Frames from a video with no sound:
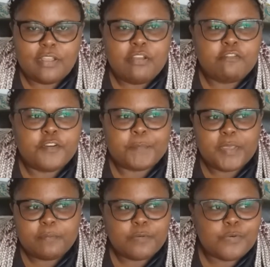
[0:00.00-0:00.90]
for
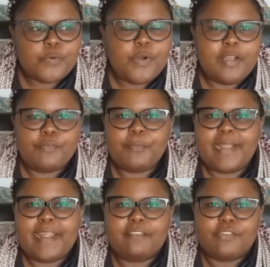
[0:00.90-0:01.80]
people who
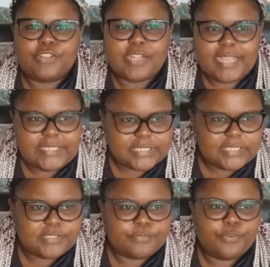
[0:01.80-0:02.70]
might have
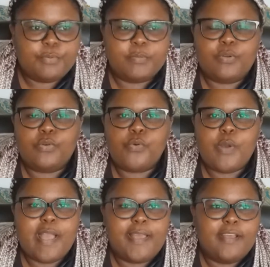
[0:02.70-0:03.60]
arthritis, for people
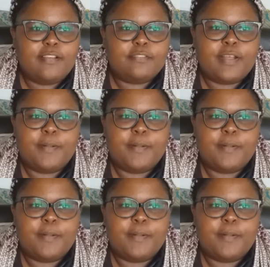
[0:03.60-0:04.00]
who have